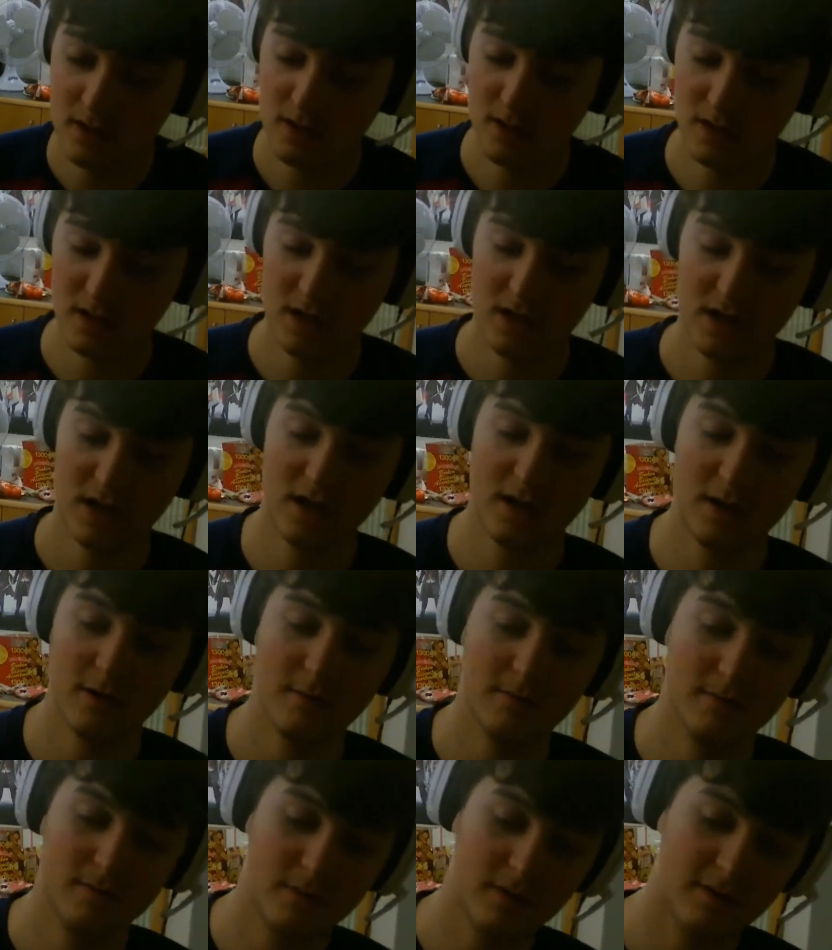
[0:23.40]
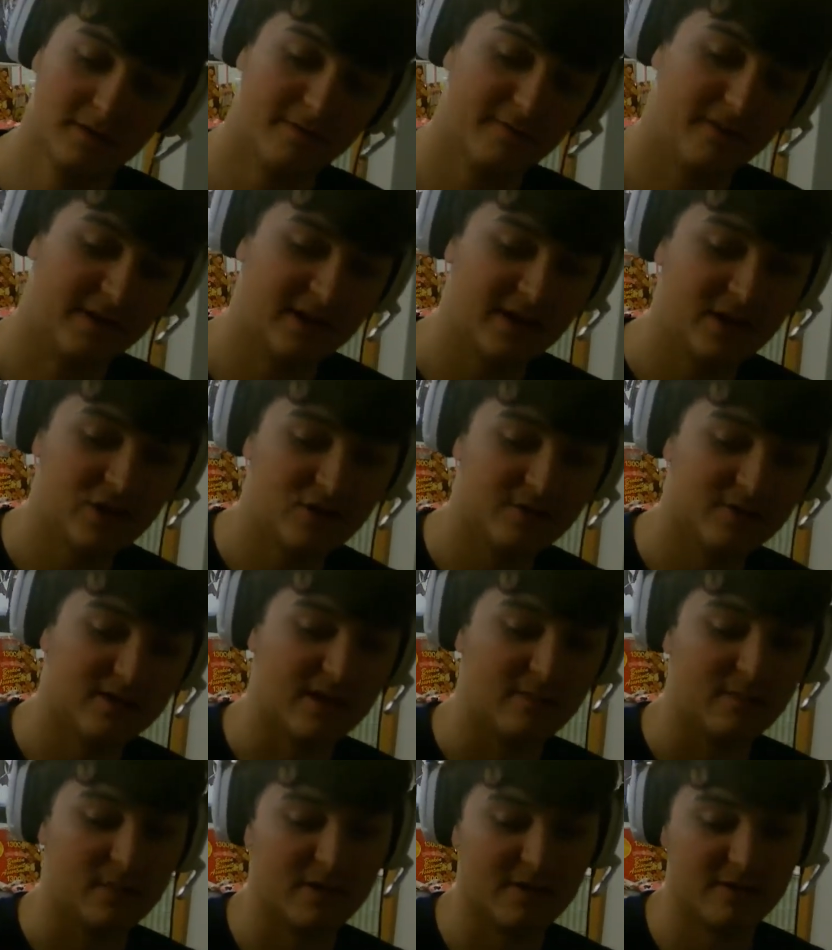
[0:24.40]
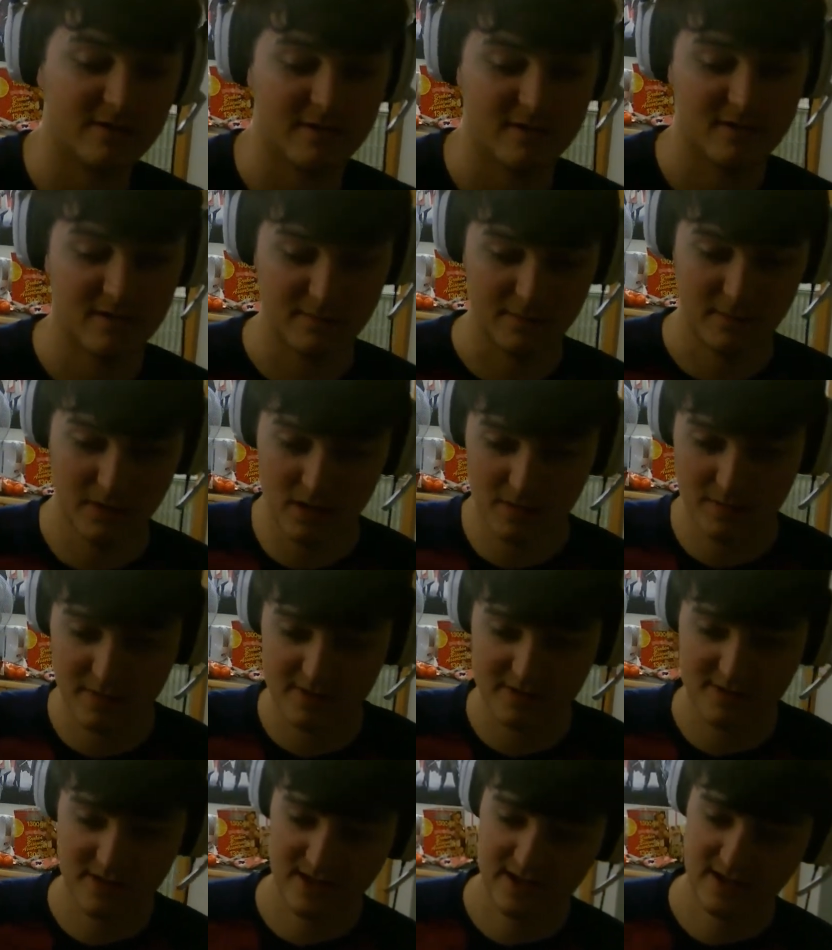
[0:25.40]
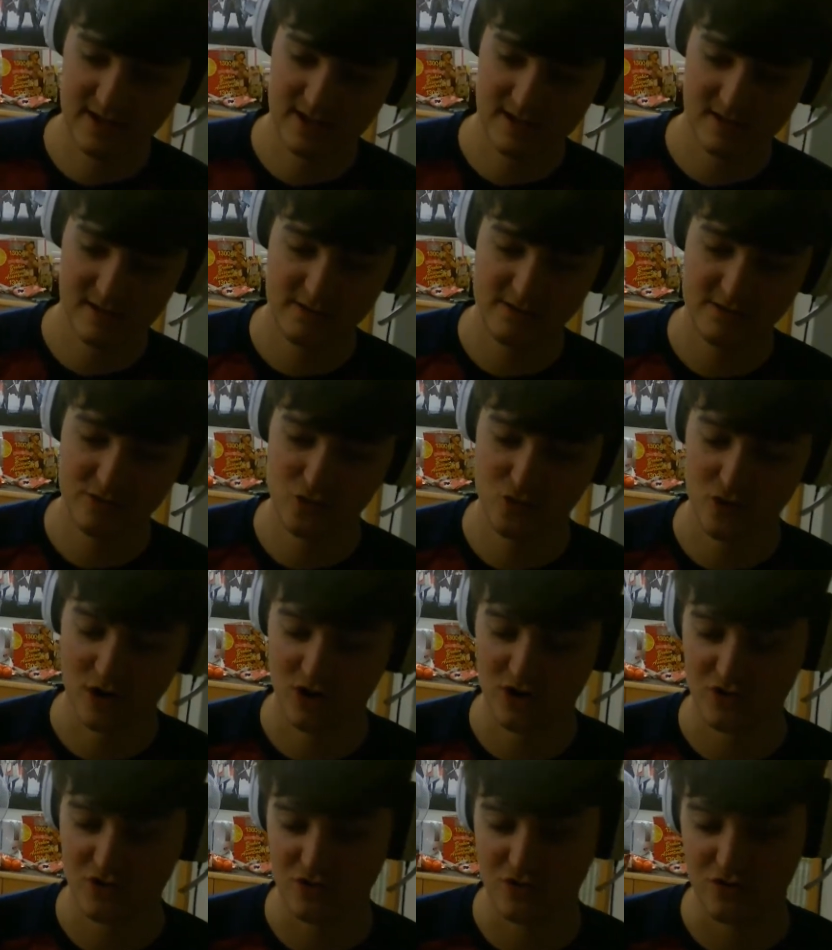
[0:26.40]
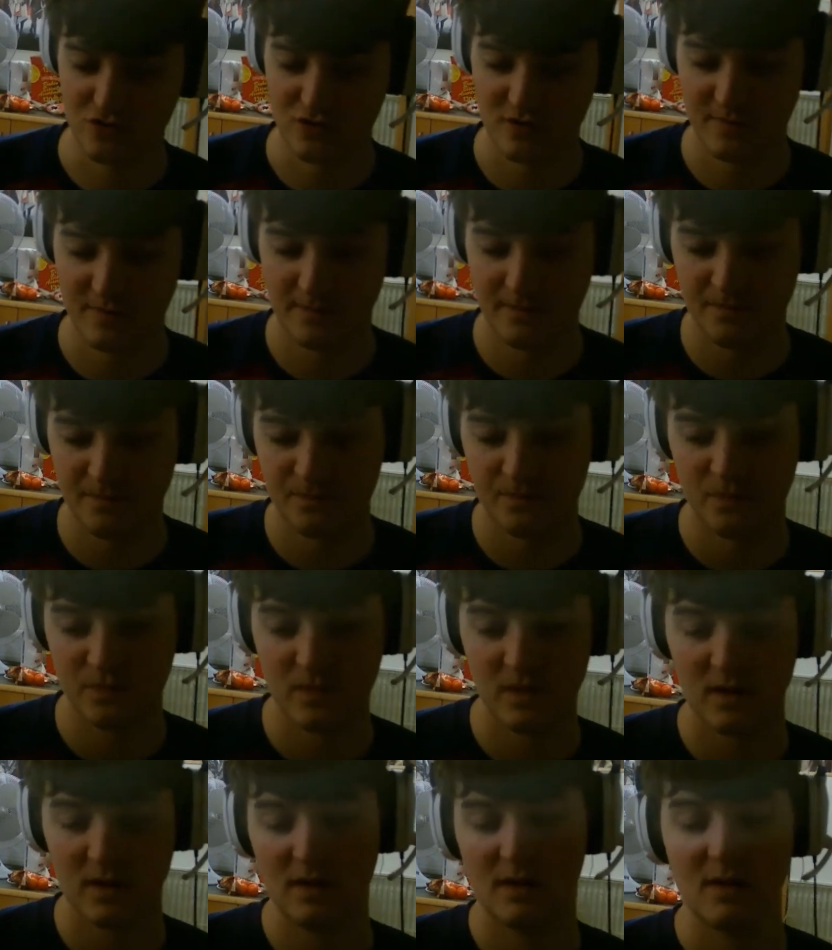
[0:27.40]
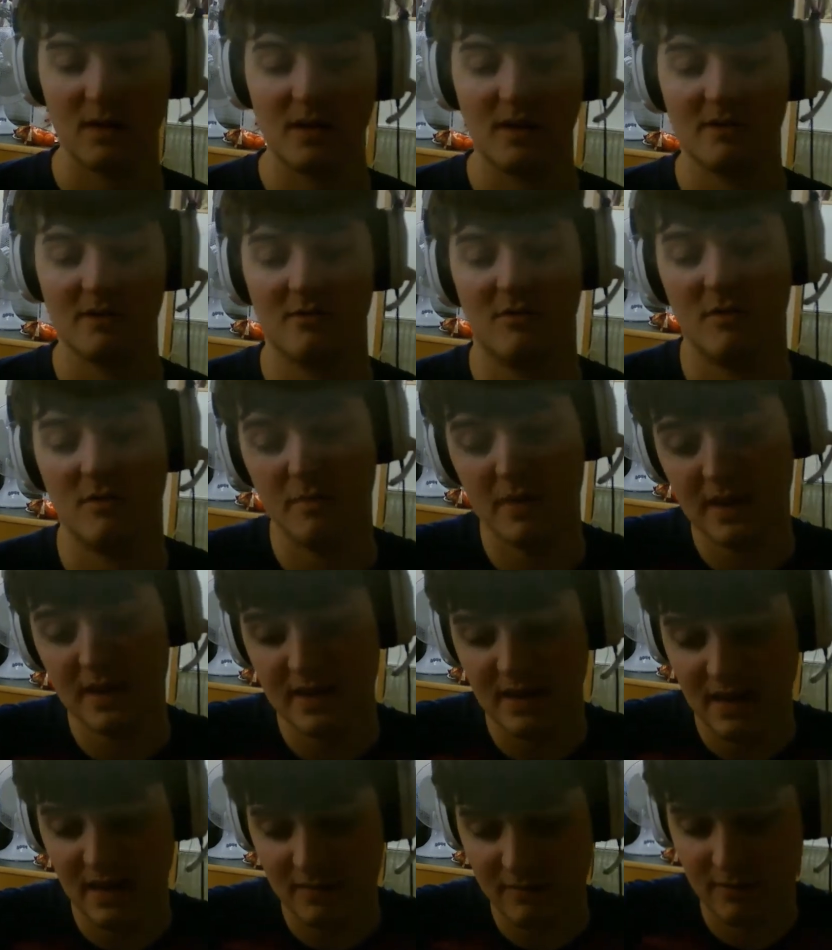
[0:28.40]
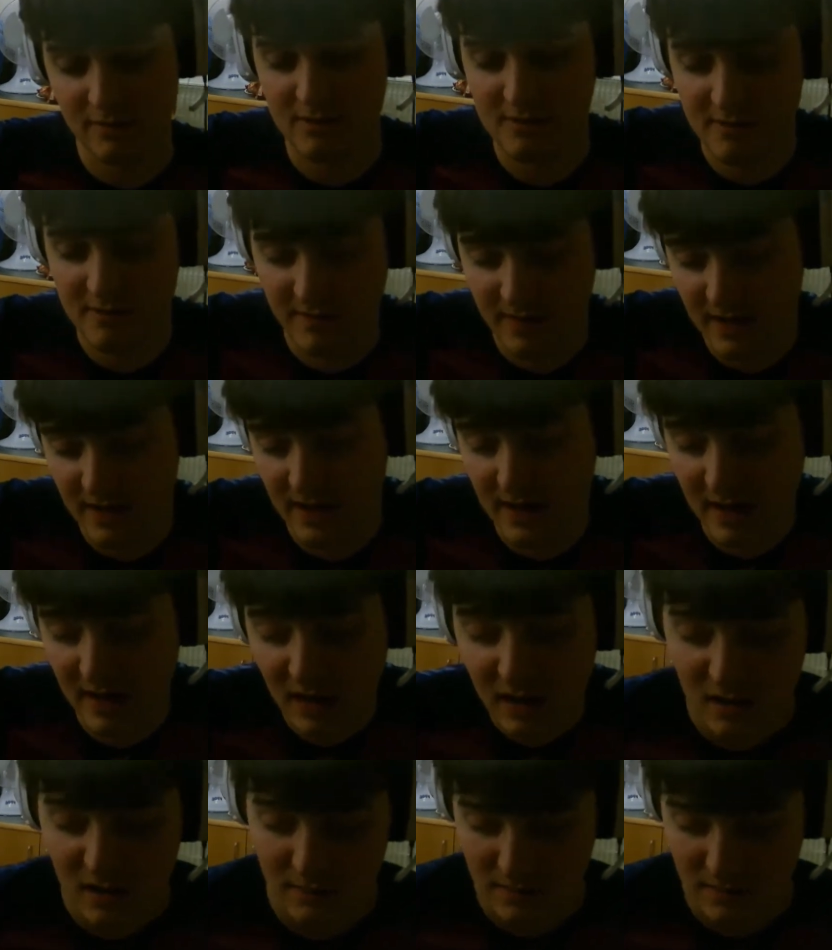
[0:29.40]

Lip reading: So, financial statements, purpose and structure. So the main elements of an income